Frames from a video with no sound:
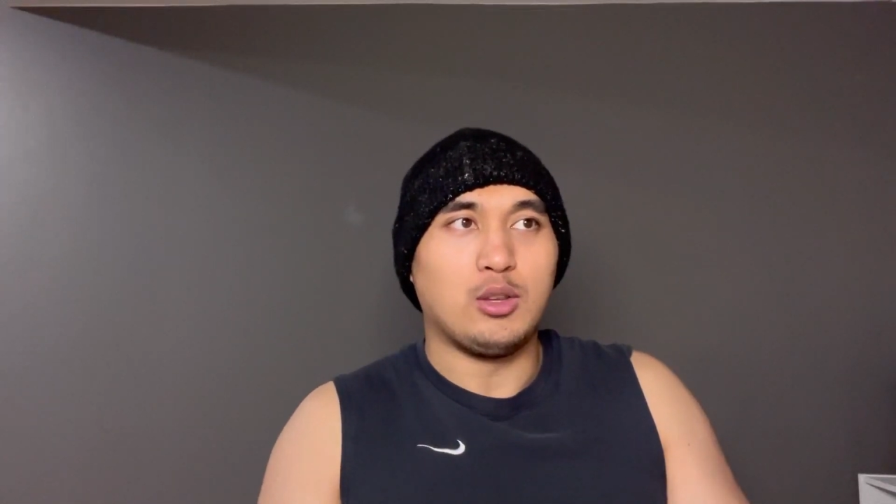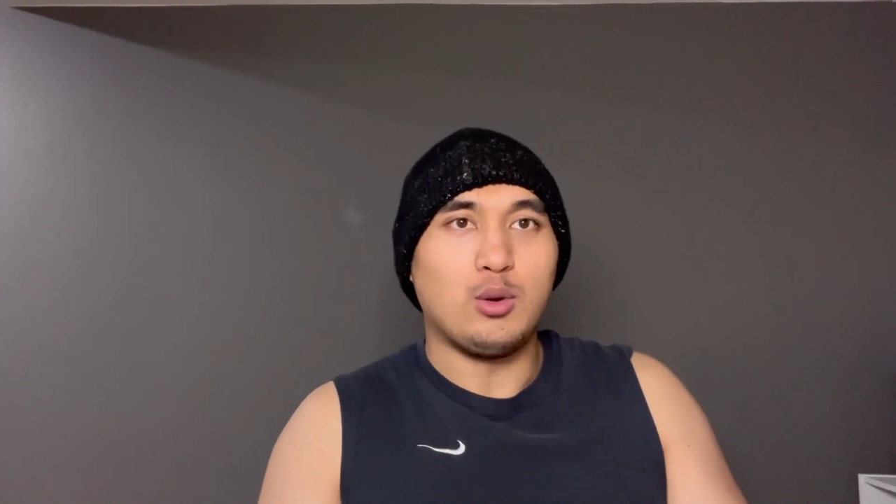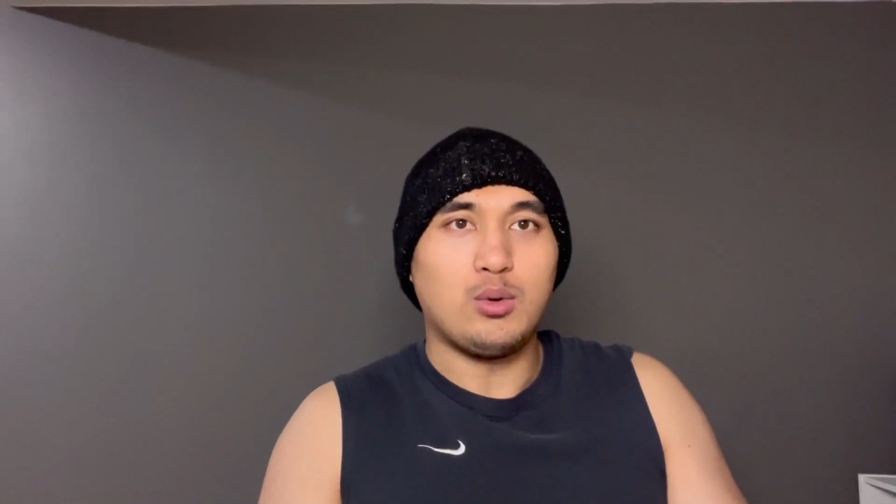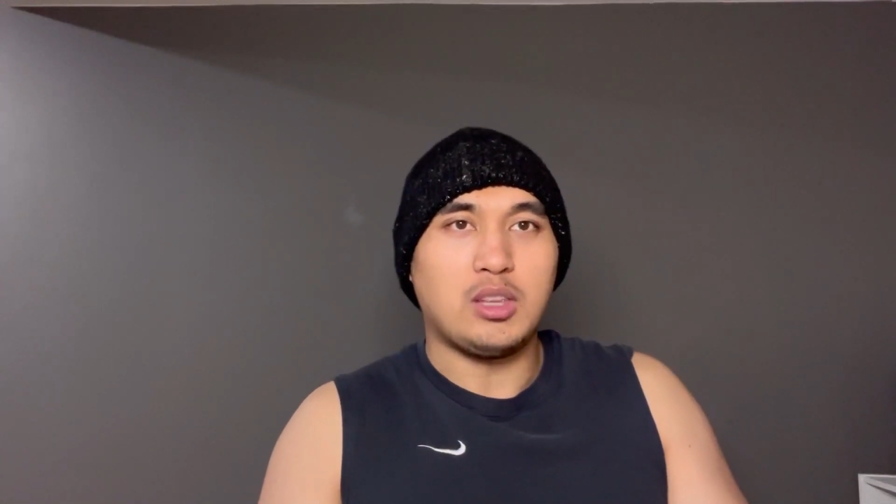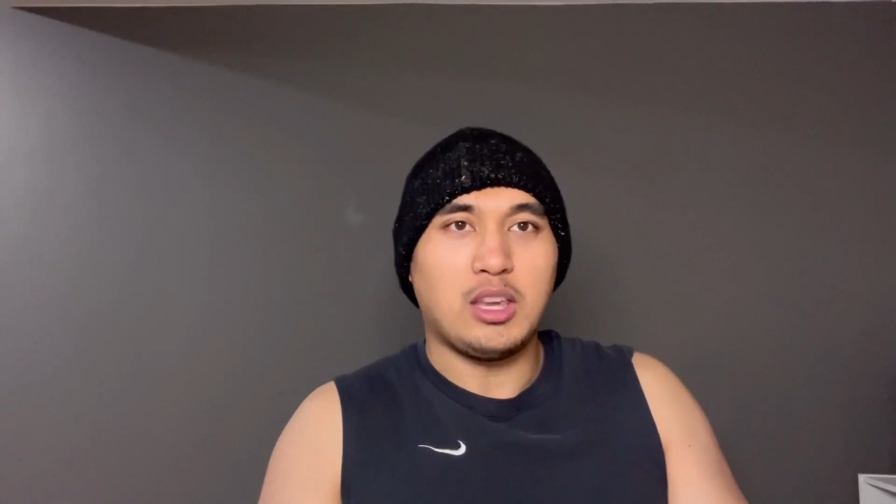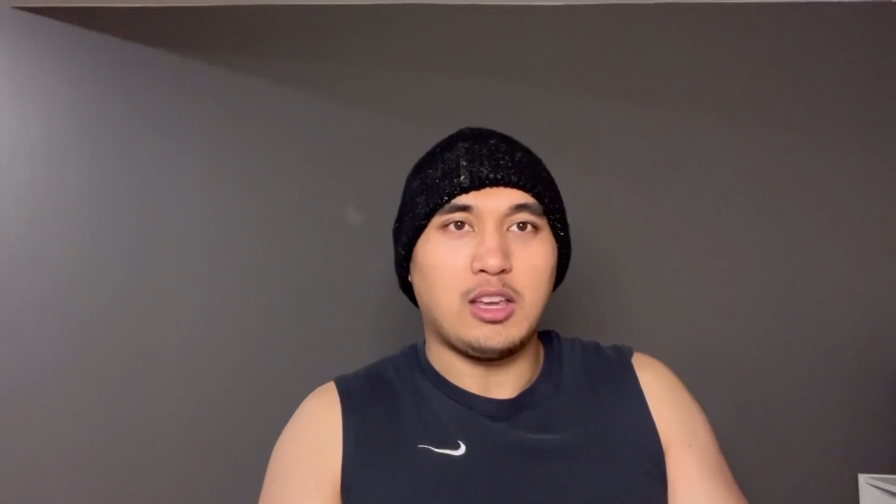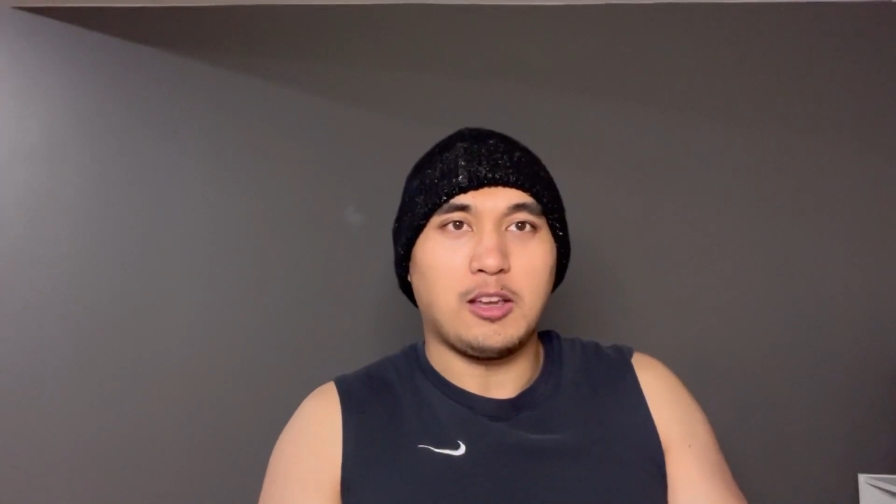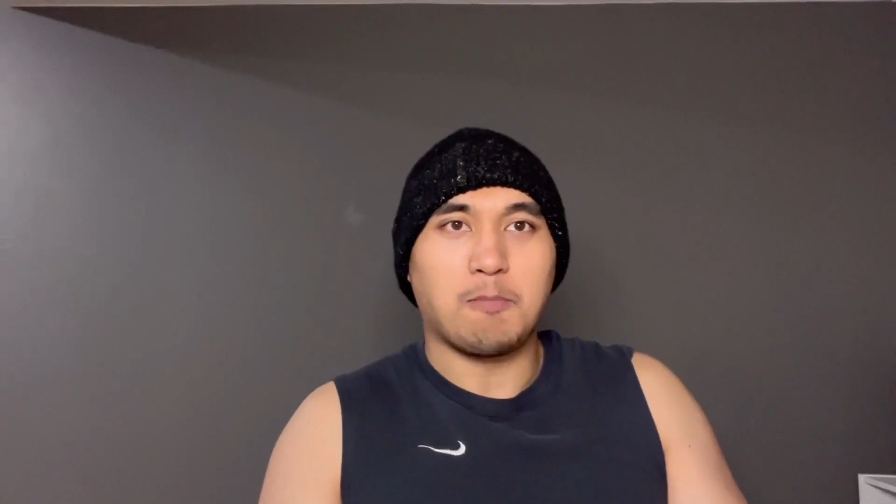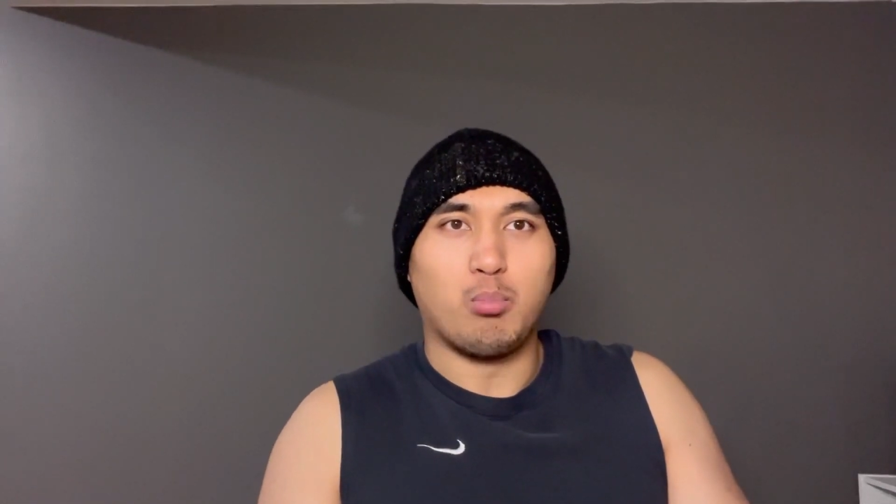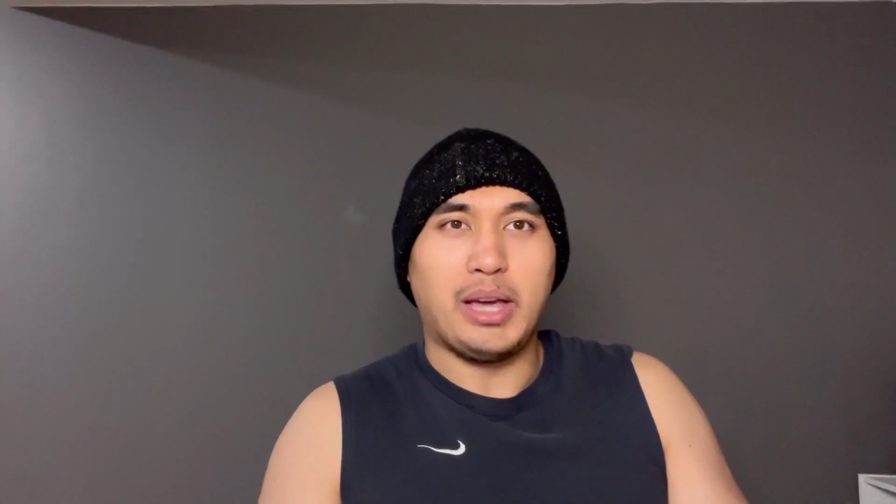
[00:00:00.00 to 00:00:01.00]

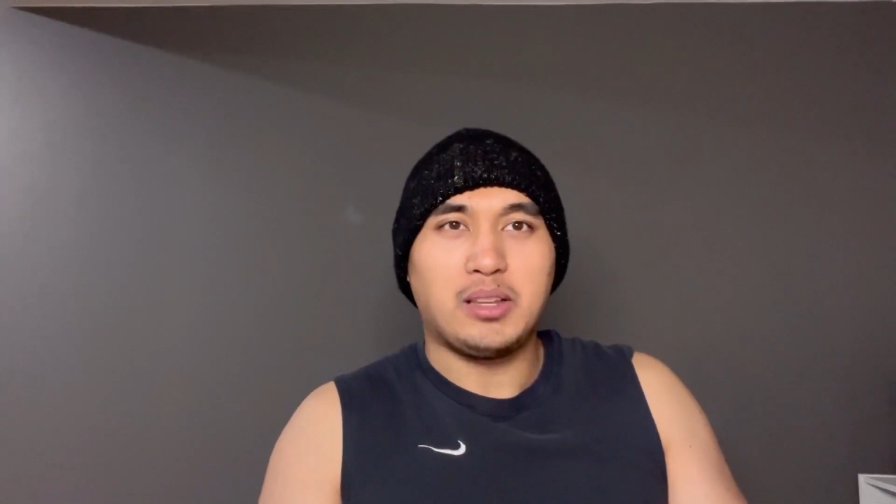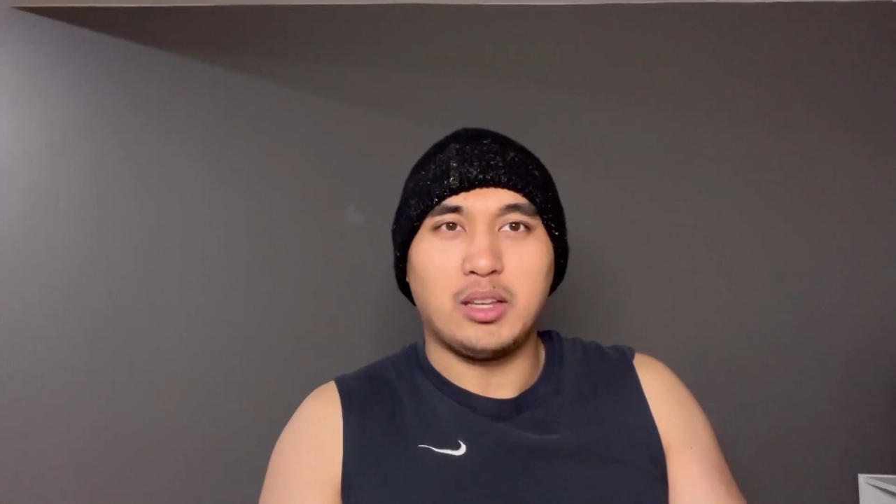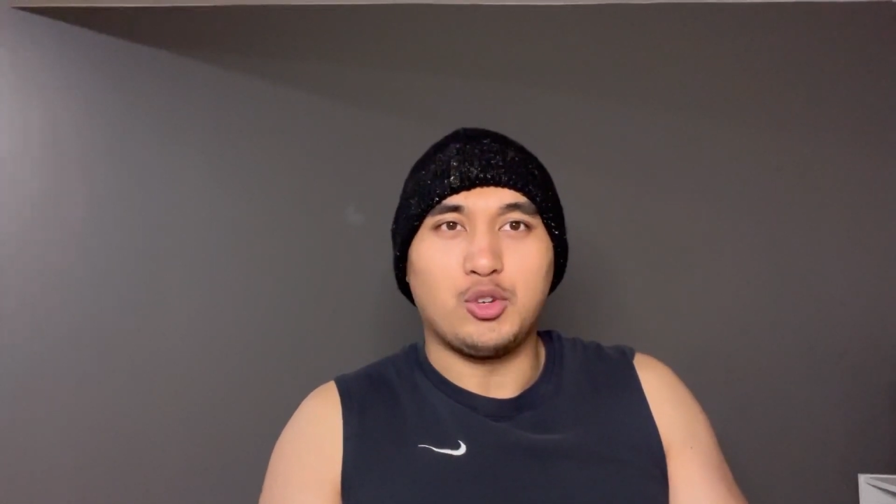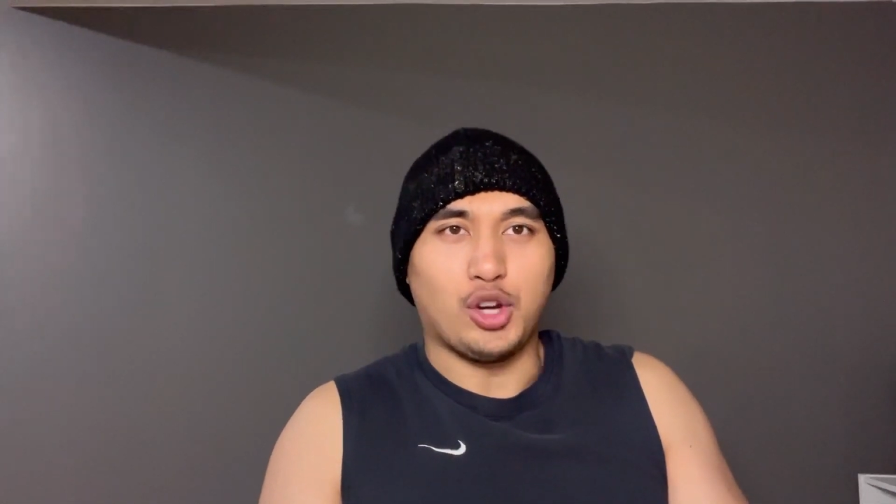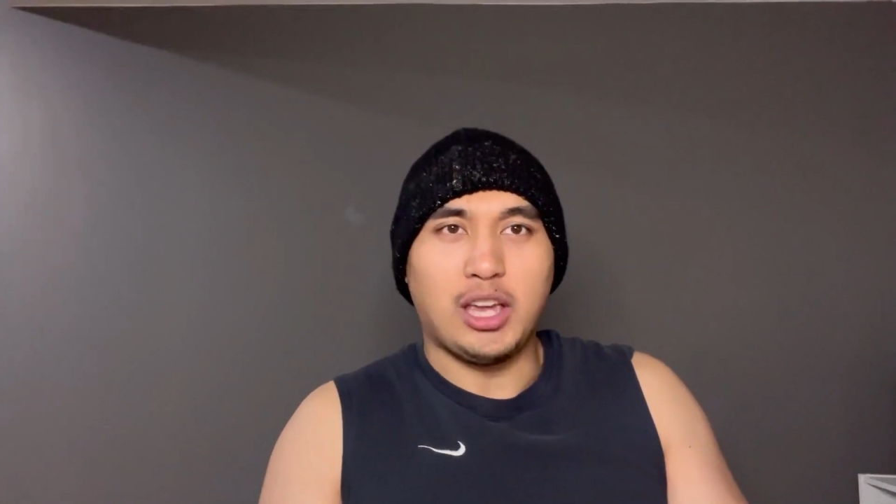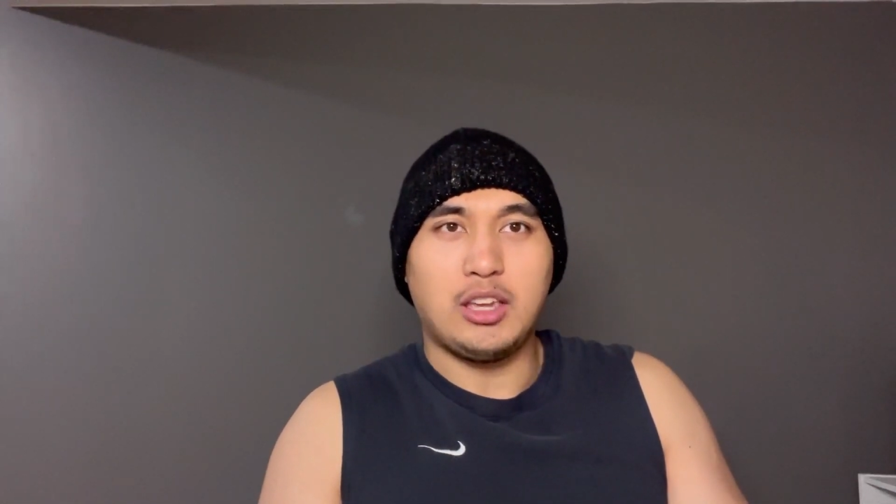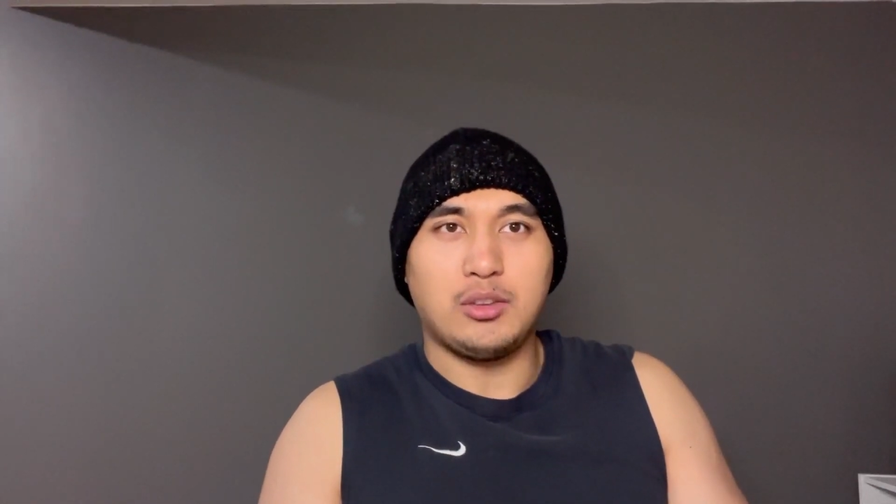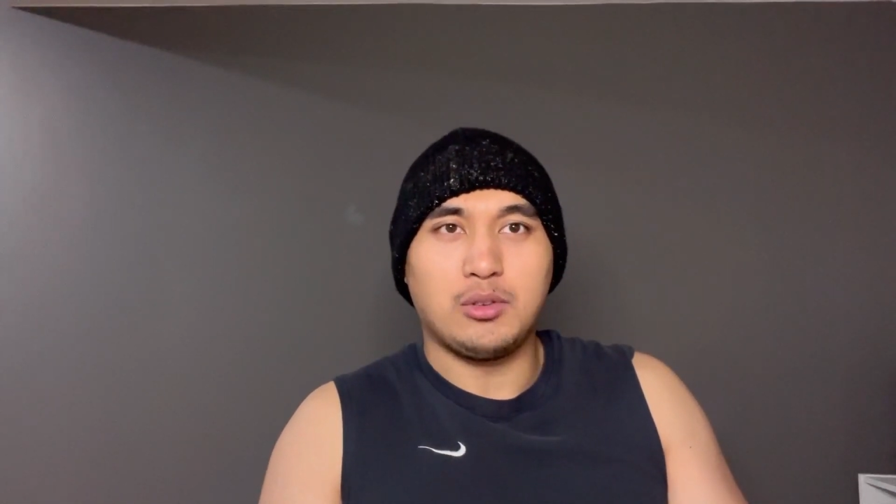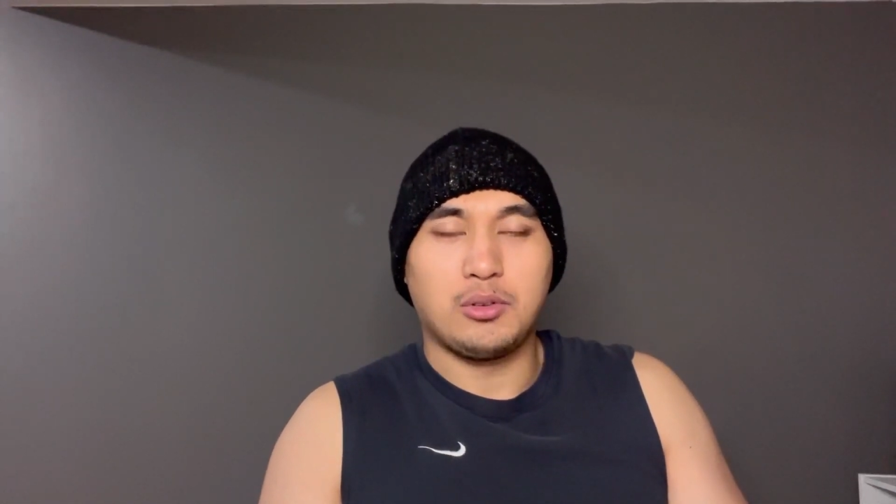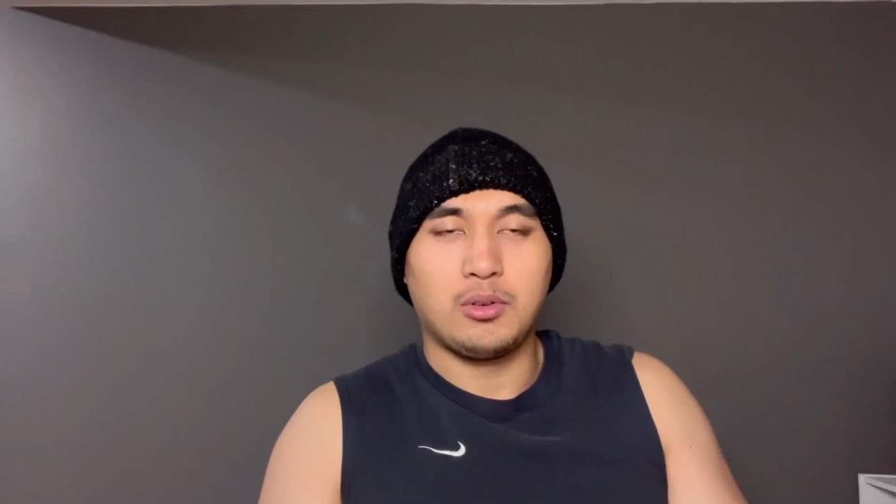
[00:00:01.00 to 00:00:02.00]
using bands and
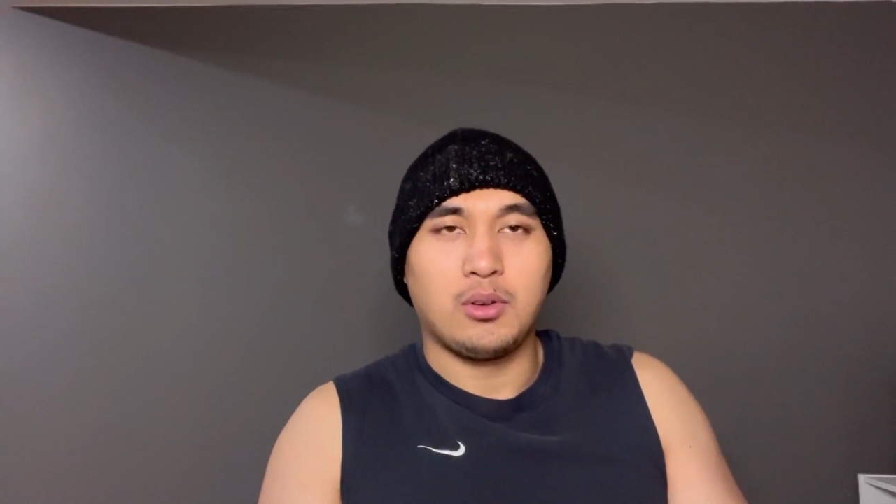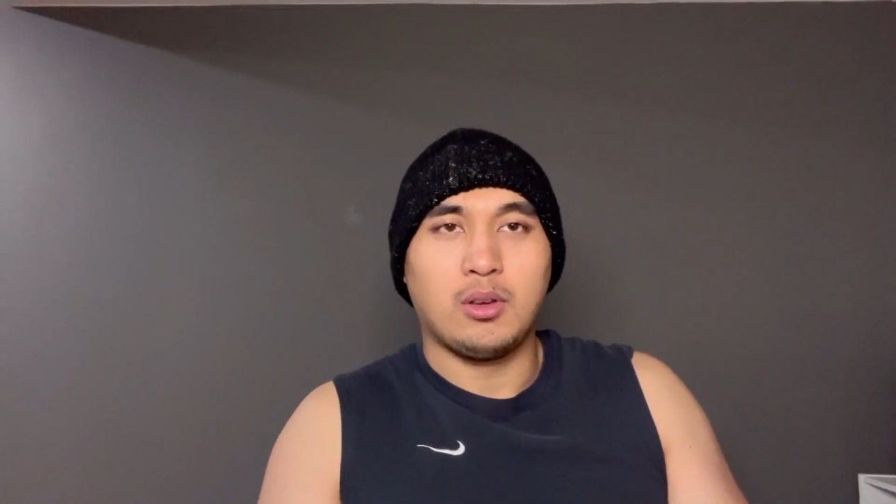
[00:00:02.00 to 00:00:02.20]
chains